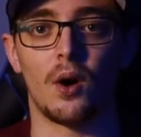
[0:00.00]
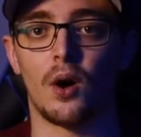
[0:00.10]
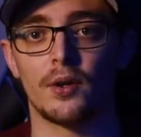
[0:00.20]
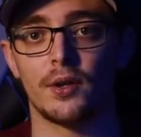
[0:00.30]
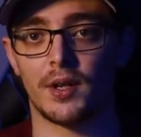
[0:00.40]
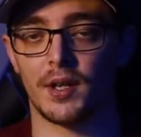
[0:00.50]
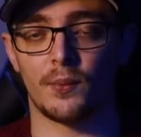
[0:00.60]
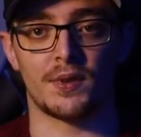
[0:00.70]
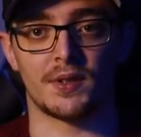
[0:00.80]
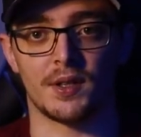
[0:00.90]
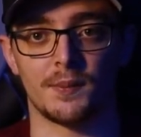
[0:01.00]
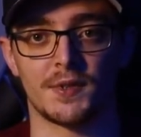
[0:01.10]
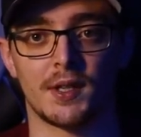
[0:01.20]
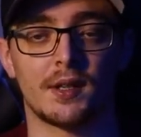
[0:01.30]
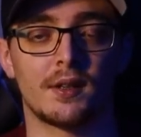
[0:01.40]
All you're getting with the
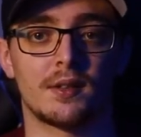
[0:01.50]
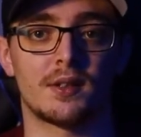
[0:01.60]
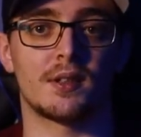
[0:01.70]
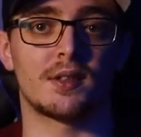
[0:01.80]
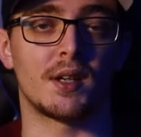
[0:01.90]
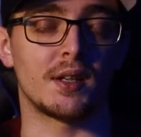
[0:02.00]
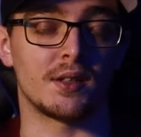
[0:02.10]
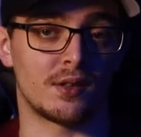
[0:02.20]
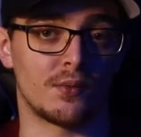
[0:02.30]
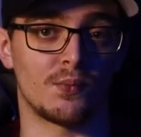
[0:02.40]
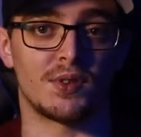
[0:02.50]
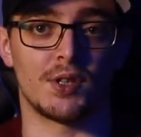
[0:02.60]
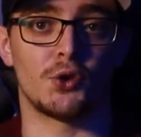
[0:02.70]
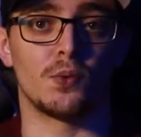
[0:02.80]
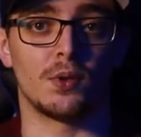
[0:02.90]
sunset is the
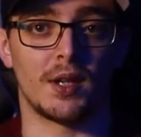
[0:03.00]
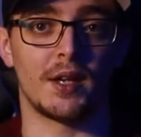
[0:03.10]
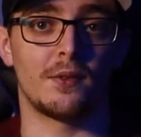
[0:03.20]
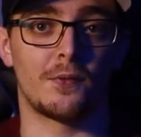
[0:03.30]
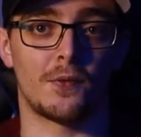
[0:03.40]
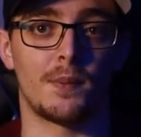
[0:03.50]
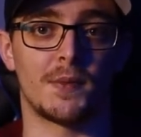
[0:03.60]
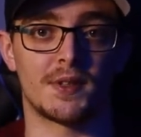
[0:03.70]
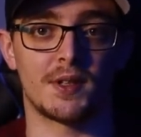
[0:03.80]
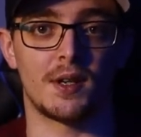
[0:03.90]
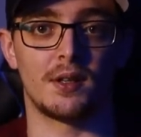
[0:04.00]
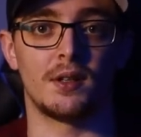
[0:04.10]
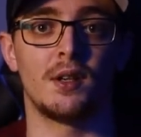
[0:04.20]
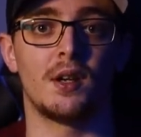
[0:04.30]
residual light from the sun,